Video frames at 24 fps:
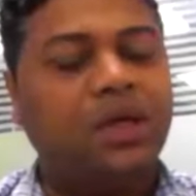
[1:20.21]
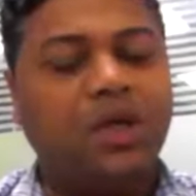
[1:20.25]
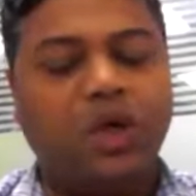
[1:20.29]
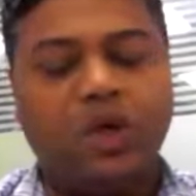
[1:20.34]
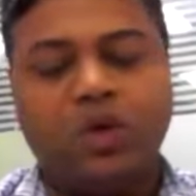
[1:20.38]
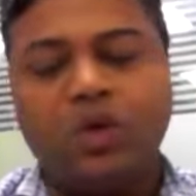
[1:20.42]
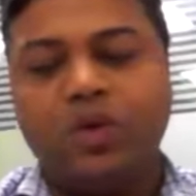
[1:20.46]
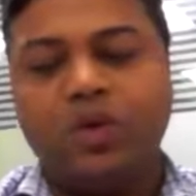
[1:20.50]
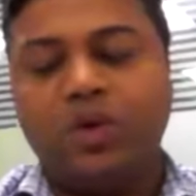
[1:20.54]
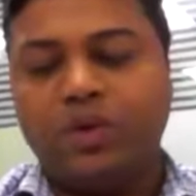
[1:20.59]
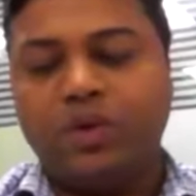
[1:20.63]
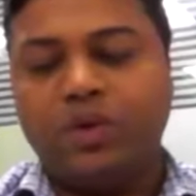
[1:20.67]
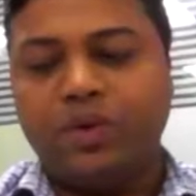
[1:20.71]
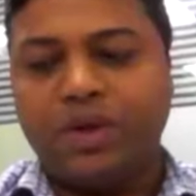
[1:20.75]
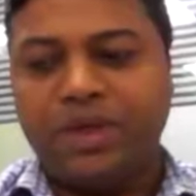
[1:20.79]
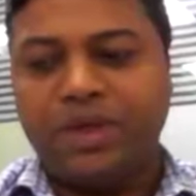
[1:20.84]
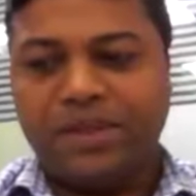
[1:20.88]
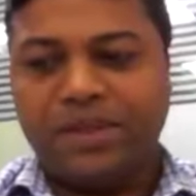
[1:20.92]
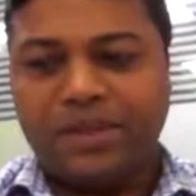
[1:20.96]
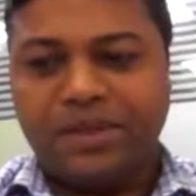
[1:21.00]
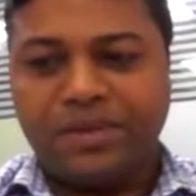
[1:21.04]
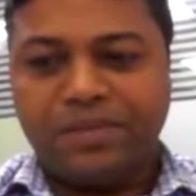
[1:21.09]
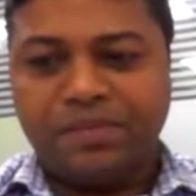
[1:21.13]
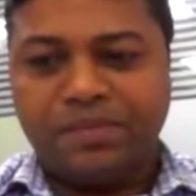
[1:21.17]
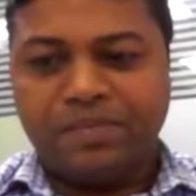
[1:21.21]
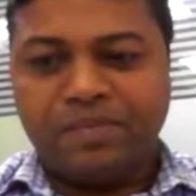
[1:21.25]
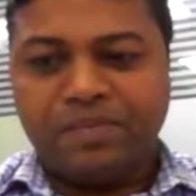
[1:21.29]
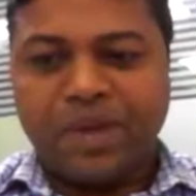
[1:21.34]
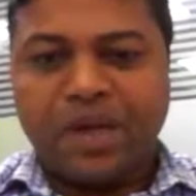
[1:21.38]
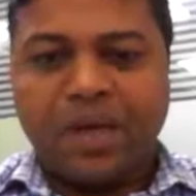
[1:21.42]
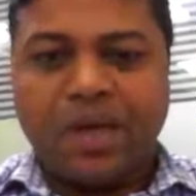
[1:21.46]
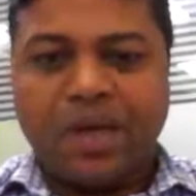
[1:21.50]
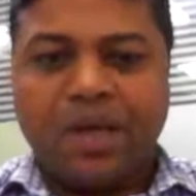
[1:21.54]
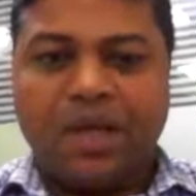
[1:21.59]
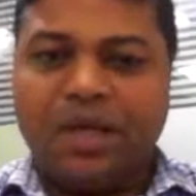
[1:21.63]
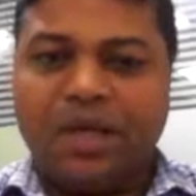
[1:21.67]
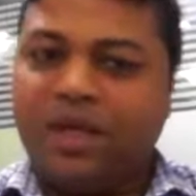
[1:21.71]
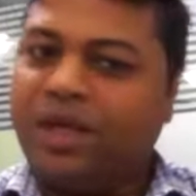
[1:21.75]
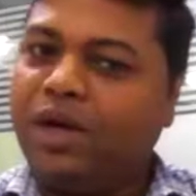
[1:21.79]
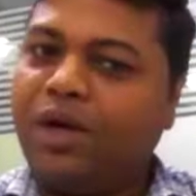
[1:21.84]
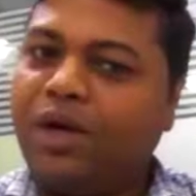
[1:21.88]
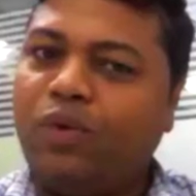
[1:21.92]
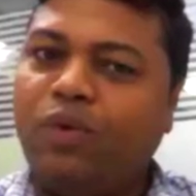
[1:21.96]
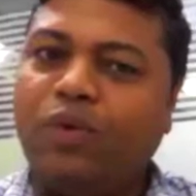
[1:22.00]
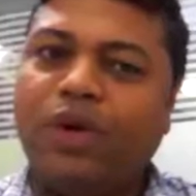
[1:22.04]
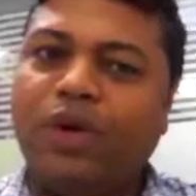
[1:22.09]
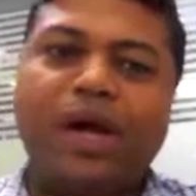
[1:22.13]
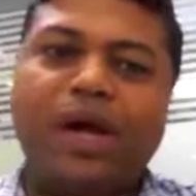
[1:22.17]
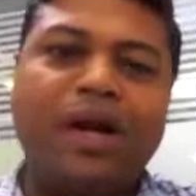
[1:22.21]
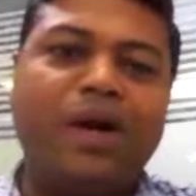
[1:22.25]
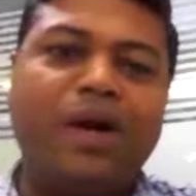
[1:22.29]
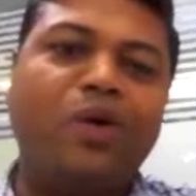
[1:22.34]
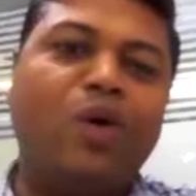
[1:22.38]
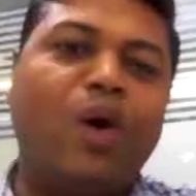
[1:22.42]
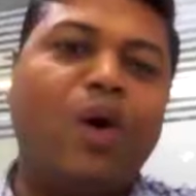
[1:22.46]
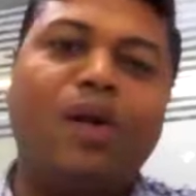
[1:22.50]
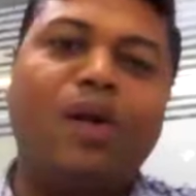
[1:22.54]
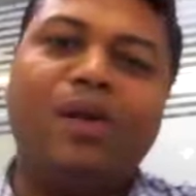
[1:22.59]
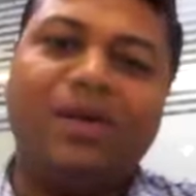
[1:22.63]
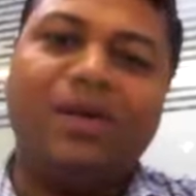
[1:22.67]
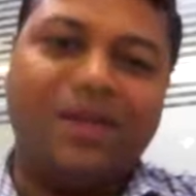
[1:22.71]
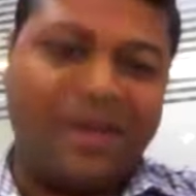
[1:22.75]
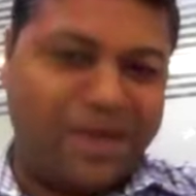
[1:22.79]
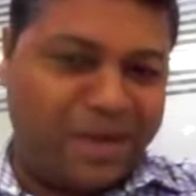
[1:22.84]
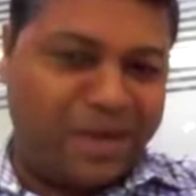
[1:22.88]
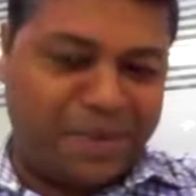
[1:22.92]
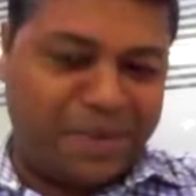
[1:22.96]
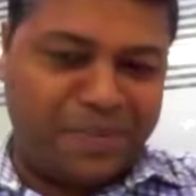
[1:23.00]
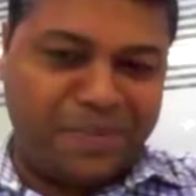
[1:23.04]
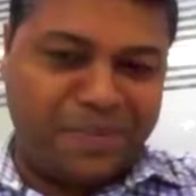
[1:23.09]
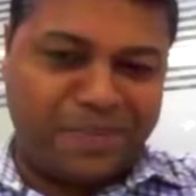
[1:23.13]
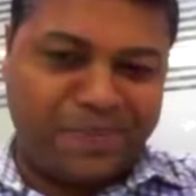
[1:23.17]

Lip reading: you could do it. Here we are into all the three.